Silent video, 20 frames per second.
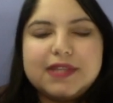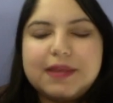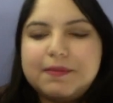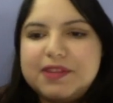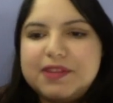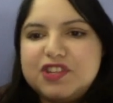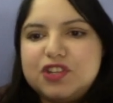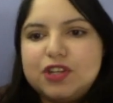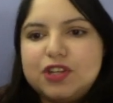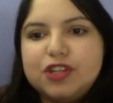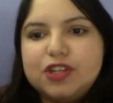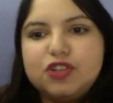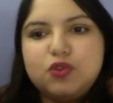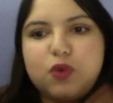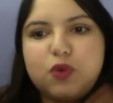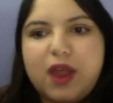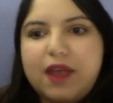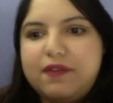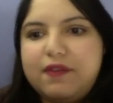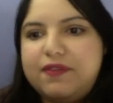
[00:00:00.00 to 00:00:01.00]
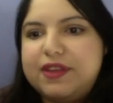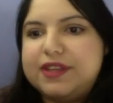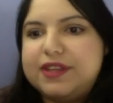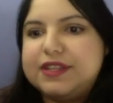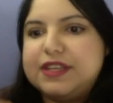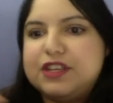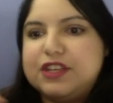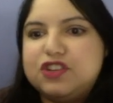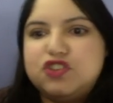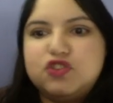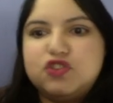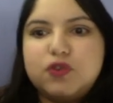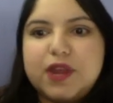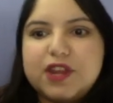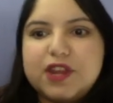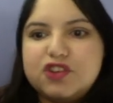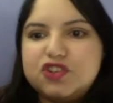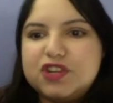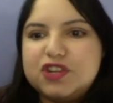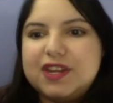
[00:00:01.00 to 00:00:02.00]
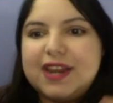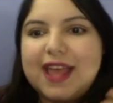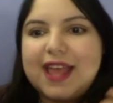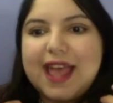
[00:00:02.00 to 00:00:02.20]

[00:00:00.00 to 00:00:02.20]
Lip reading: images, graphics, illustration,